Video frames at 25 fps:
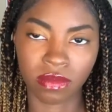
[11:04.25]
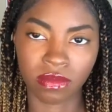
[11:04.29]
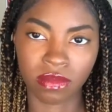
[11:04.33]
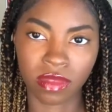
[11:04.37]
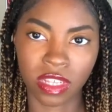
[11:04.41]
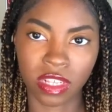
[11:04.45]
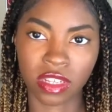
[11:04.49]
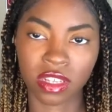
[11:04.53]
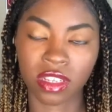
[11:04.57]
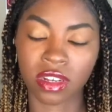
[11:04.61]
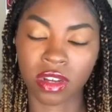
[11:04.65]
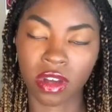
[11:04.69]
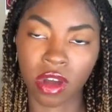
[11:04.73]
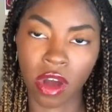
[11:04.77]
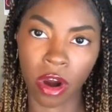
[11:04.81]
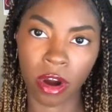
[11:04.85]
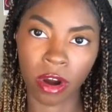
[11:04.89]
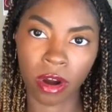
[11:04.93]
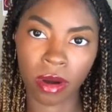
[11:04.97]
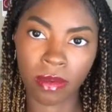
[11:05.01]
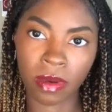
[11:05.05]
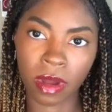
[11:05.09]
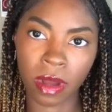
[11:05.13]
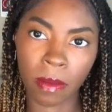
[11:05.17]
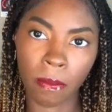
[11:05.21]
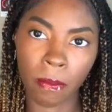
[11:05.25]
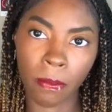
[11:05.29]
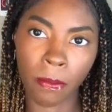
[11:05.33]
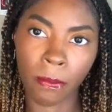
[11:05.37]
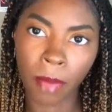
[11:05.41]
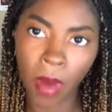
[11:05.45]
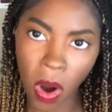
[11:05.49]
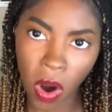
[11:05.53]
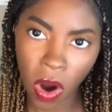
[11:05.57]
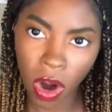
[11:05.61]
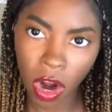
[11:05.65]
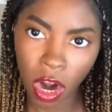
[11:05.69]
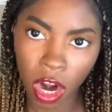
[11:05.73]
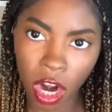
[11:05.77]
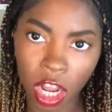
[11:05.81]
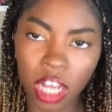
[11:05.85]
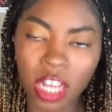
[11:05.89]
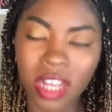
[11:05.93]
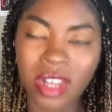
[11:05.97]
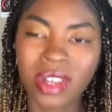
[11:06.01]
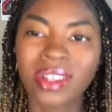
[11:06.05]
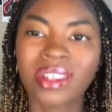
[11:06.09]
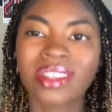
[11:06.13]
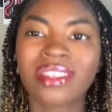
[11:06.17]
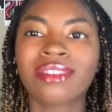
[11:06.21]
This is a carb bar.
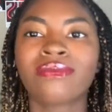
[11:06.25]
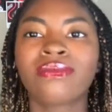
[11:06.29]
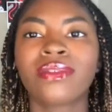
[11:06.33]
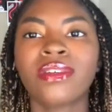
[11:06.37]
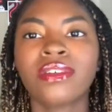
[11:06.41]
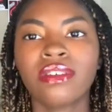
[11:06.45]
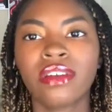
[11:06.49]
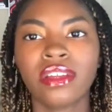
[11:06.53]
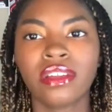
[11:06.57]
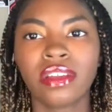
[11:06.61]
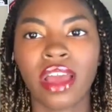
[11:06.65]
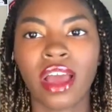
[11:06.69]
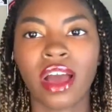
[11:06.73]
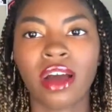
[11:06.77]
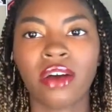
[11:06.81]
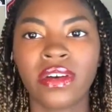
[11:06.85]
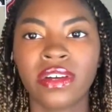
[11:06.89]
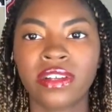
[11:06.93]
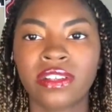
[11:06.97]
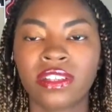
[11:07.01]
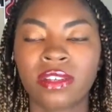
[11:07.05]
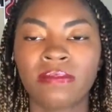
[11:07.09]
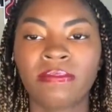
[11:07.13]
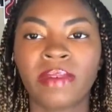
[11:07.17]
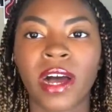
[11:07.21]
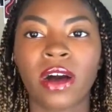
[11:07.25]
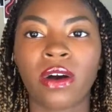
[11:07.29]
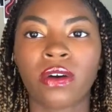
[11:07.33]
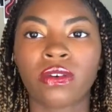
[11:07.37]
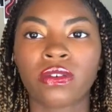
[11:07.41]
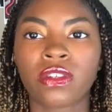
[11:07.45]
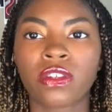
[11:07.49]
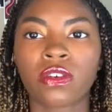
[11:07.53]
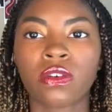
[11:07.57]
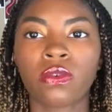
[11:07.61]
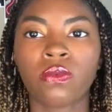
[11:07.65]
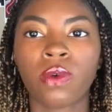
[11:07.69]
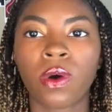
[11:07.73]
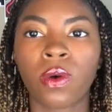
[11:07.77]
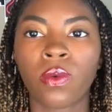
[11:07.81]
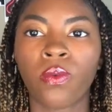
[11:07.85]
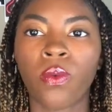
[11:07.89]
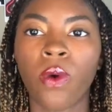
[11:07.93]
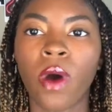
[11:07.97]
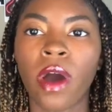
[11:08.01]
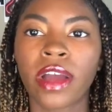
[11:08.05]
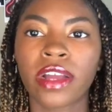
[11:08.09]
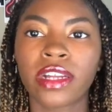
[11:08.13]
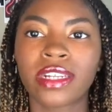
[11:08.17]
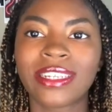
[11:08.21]
So really now it's about, well,
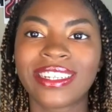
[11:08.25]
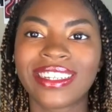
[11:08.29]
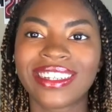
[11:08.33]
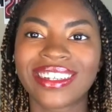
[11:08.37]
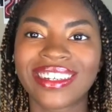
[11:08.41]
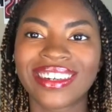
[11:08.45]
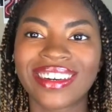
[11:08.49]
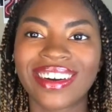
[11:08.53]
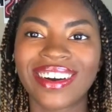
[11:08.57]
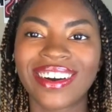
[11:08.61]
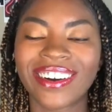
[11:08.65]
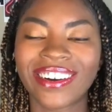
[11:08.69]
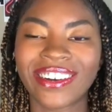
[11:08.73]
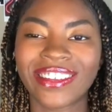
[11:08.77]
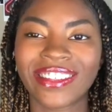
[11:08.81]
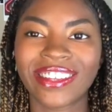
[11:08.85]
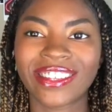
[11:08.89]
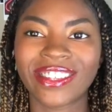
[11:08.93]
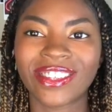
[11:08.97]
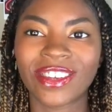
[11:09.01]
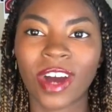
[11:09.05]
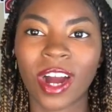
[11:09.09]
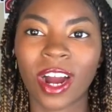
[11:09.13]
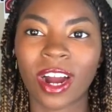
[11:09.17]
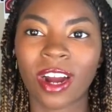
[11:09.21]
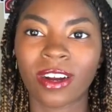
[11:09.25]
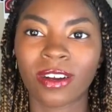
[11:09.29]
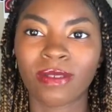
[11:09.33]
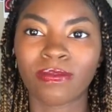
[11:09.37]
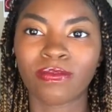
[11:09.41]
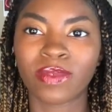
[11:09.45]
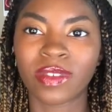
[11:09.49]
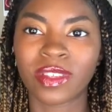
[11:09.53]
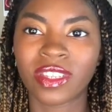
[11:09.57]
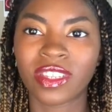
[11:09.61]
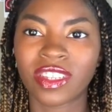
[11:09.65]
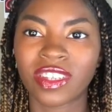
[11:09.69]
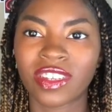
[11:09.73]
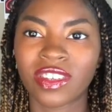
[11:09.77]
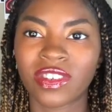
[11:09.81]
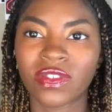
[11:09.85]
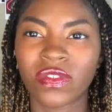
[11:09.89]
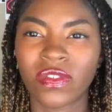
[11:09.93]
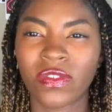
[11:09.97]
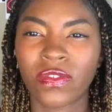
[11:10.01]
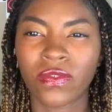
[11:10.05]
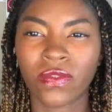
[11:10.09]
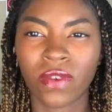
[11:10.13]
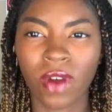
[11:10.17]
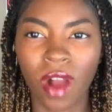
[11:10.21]
what are these carbs
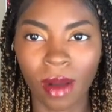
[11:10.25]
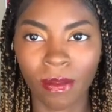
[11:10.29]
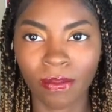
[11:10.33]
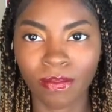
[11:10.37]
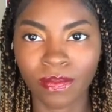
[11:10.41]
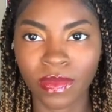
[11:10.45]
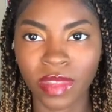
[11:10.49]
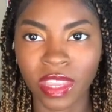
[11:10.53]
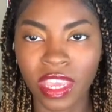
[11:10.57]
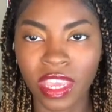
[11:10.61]
from?